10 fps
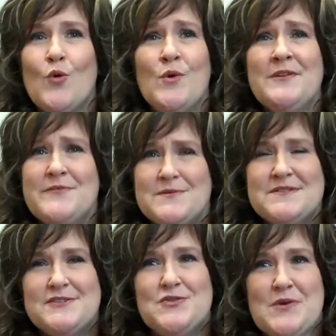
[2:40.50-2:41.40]
one of those
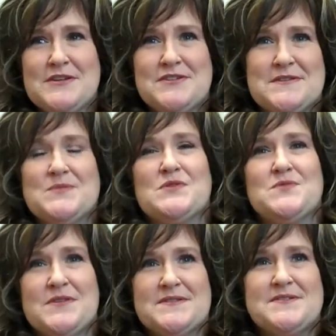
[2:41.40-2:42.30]
situations was
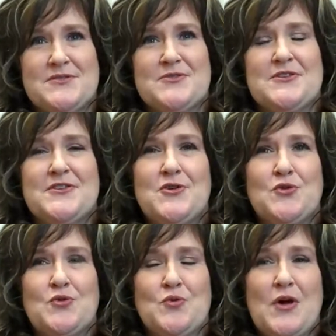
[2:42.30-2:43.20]
with a student
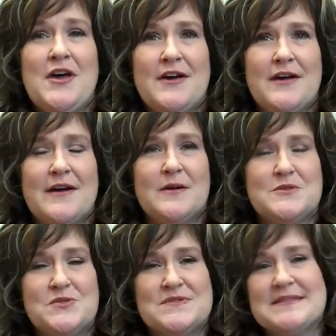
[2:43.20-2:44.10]
who,
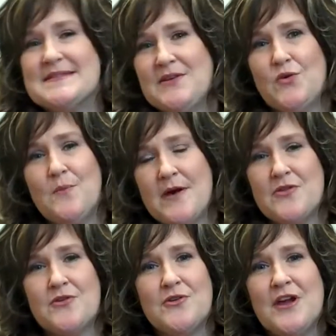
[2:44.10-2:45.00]
she was a single
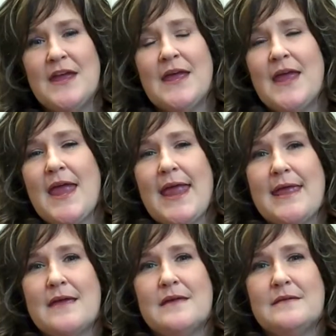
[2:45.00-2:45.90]
mother,
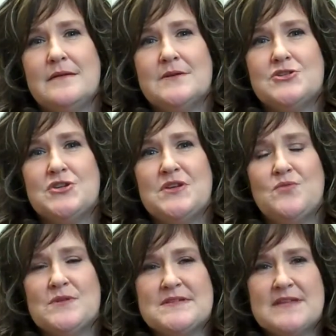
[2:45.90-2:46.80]
and she
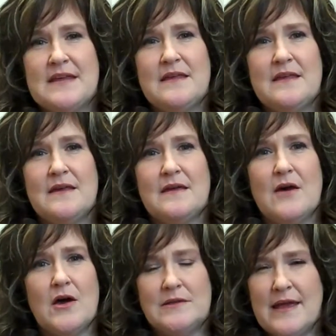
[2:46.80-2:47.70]
was taking
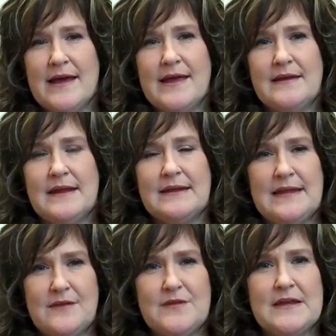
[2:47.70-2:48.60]
online and
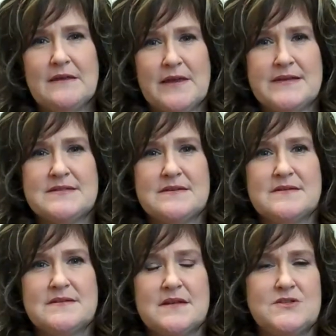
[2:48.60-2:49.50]
evening
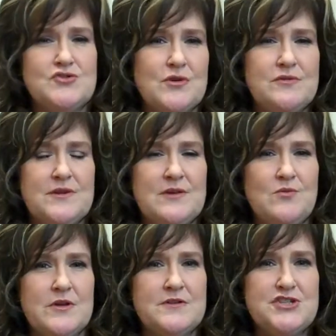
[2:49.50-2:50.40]
classes and struggling
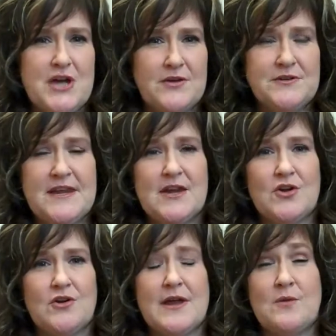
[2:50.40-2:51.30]
with
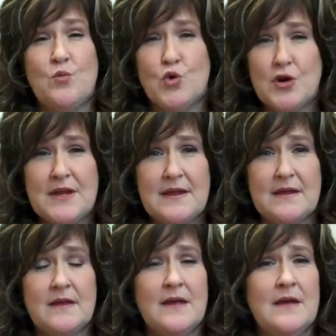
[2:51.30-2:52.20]
childcare and
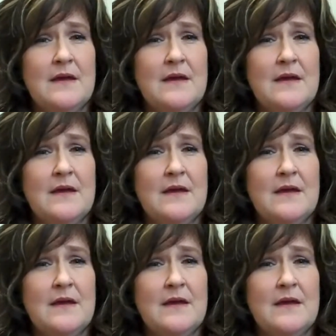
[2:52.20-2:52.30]
working